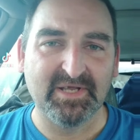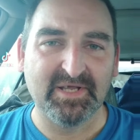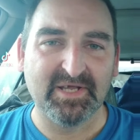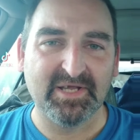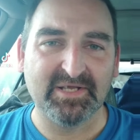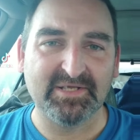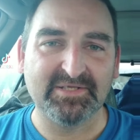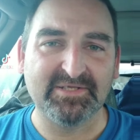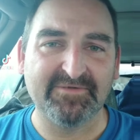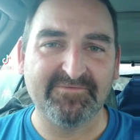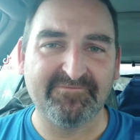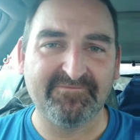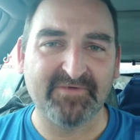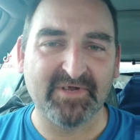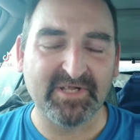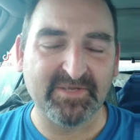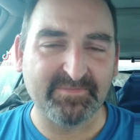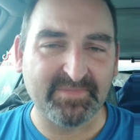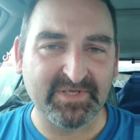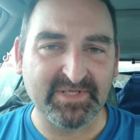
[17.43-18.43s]
and
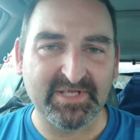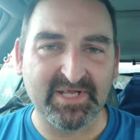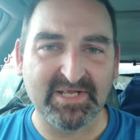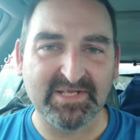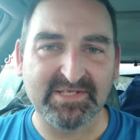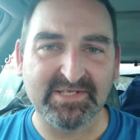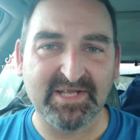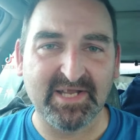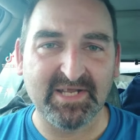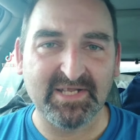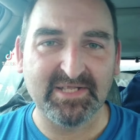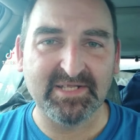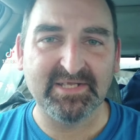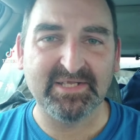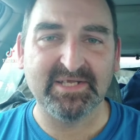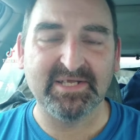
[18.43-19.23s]
developing that daily